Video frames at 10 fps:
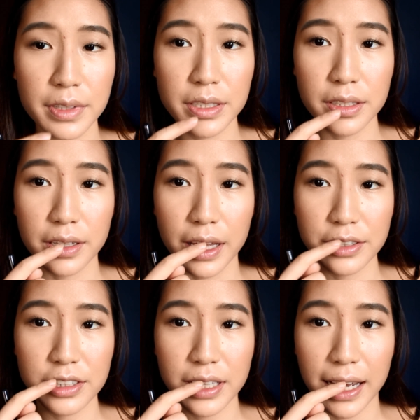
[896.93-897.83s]
So that
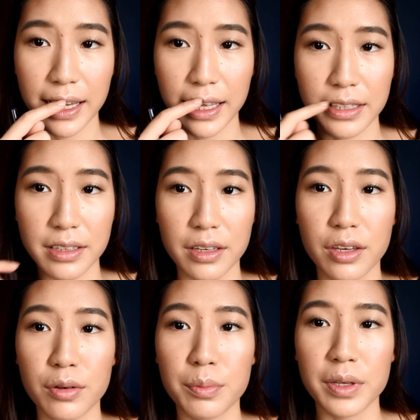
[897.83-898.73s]
just highlights the
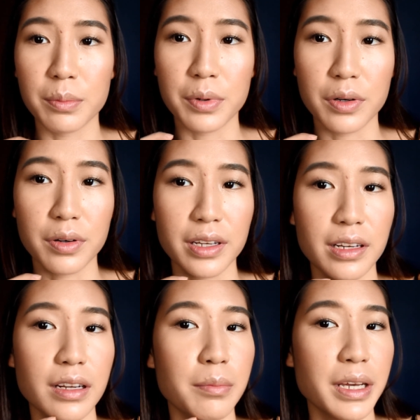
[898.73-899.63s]
cupid bow,
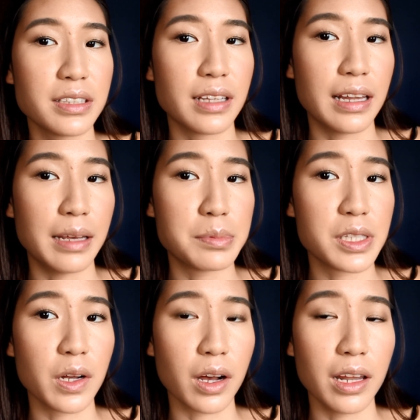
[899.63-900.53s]
and it makes the lips
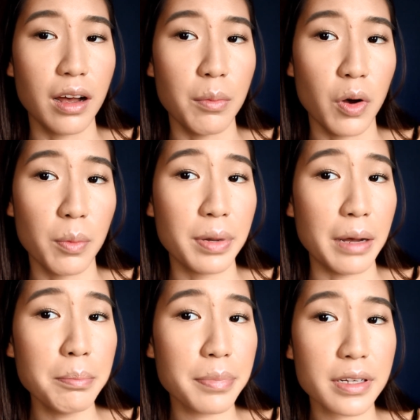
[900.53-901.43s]
look a lot more plump.